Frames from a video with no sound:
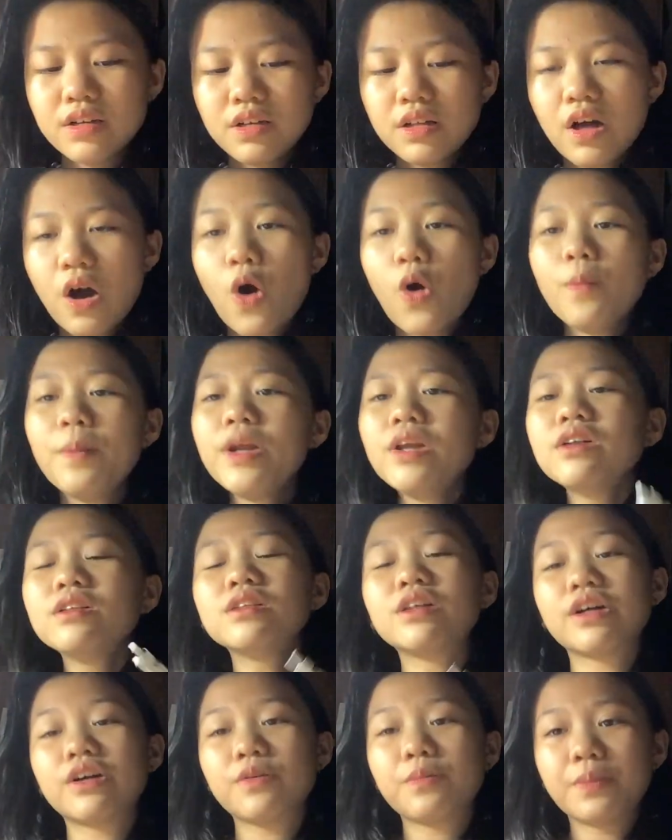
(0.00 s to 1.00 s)
open a
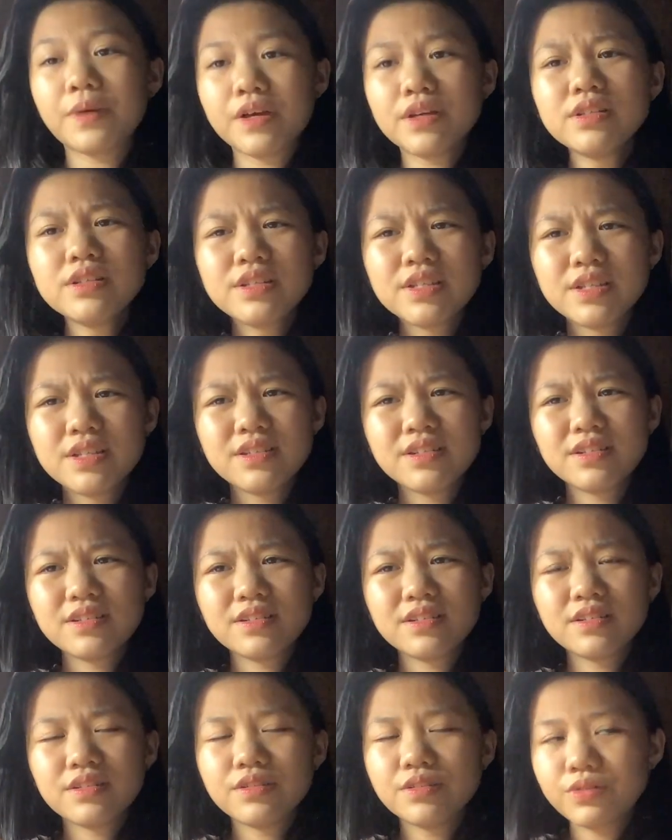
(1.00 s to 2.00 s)
little bit,
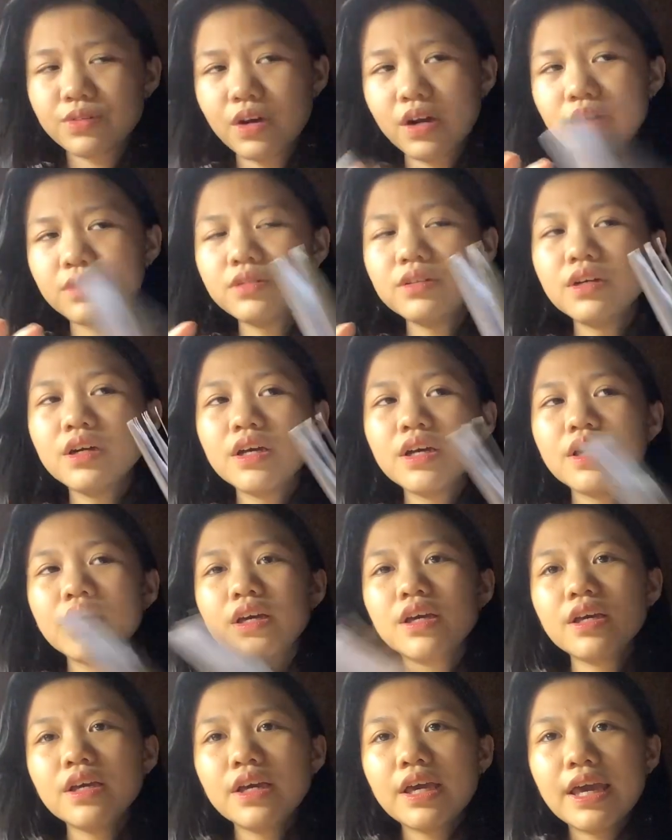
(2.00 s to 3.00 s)
you know.
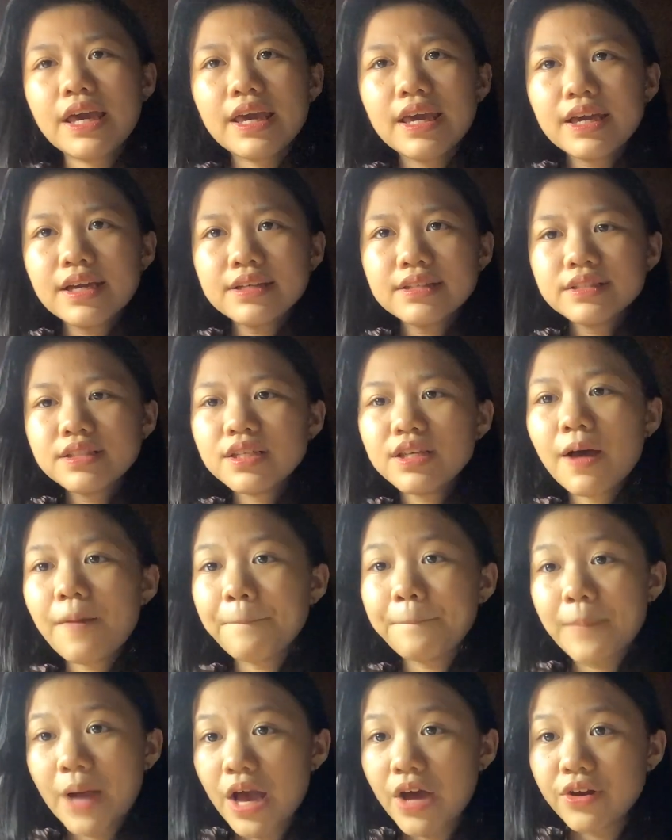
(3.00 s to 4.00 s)
And
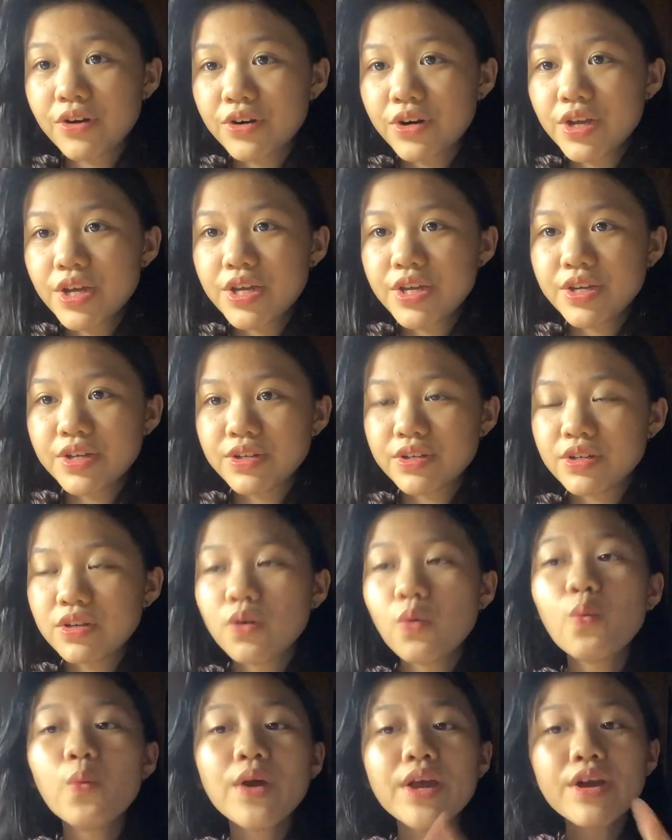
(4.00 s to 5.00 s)
matter here,
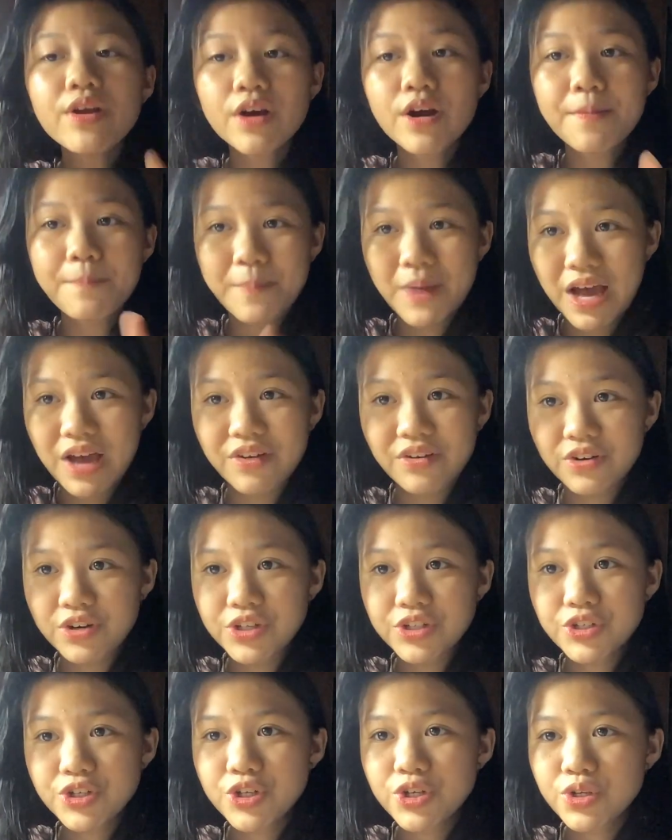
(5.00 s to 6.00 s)
we are
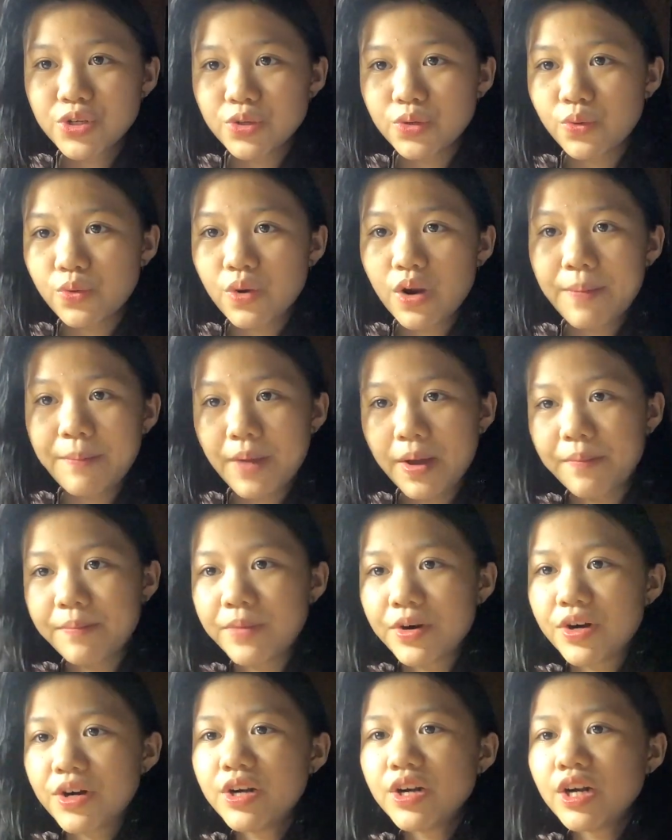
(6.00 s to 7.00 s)
matter too,
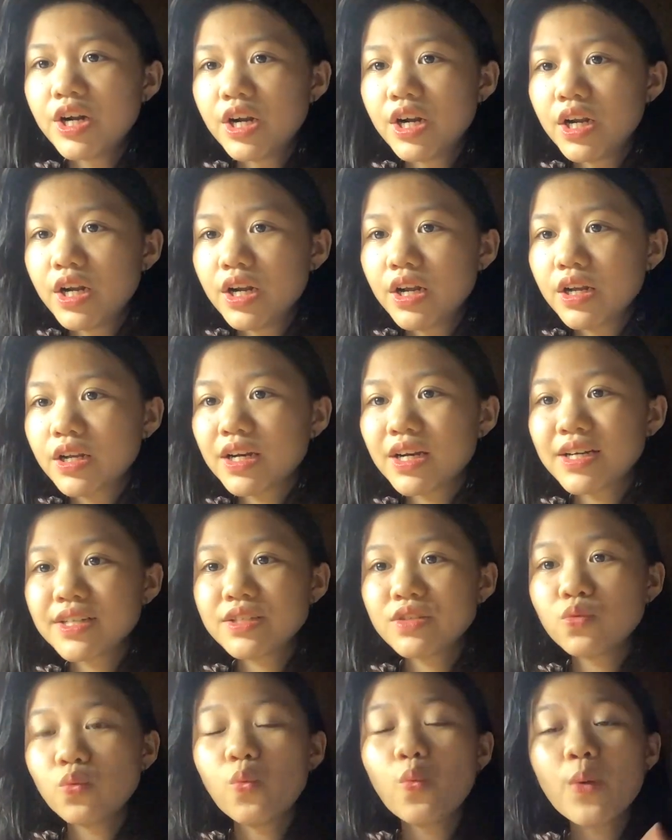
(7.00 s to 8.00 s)
remember?
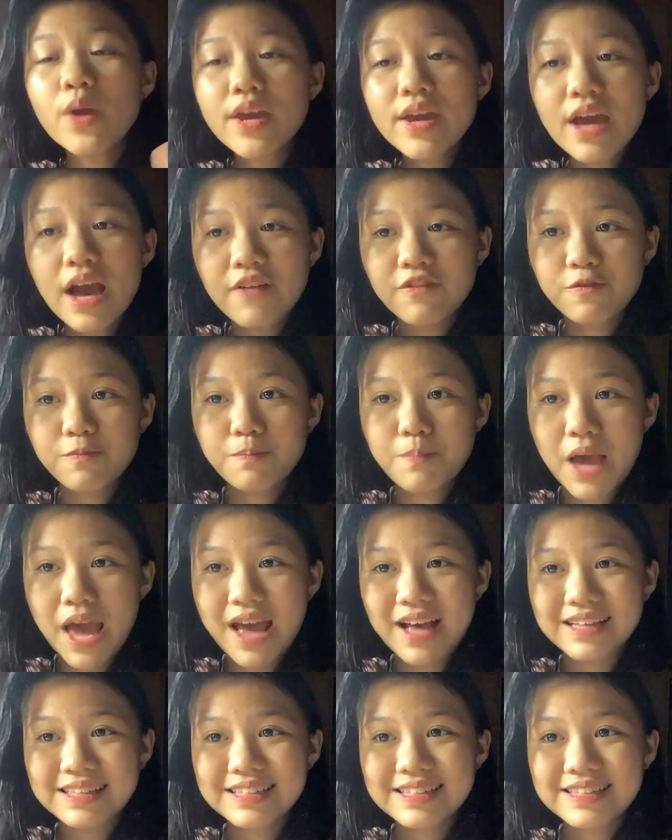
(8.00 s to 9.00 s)
Because we have
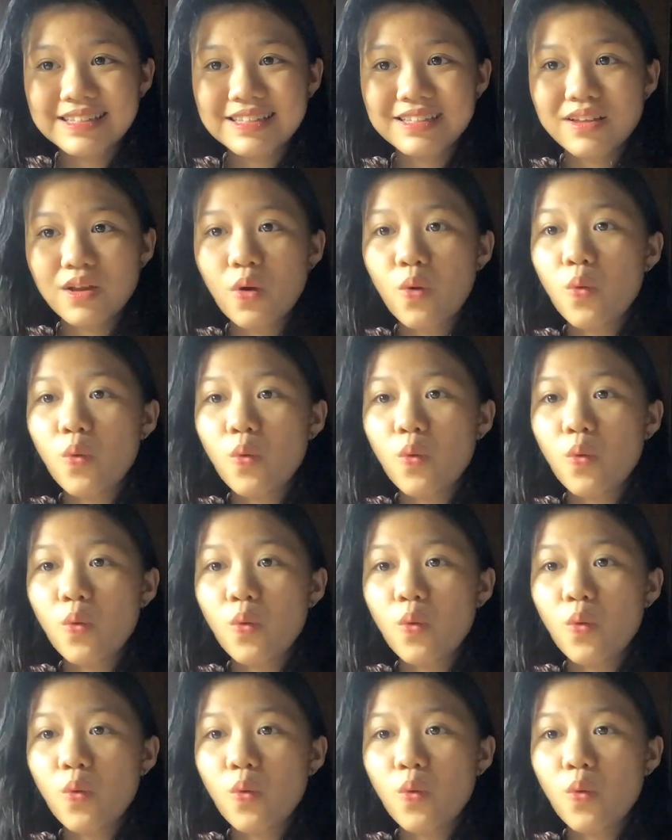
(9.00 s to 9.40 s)
mass,